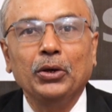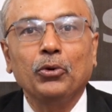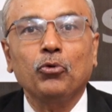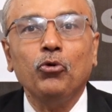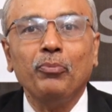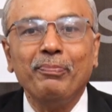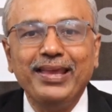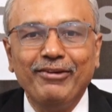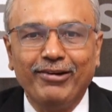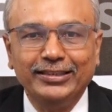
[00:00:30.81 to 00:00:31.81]
rook
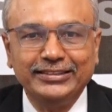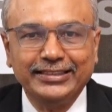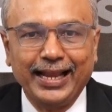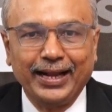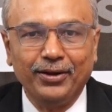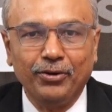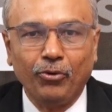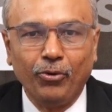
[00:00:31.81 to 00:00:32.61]
b1 check.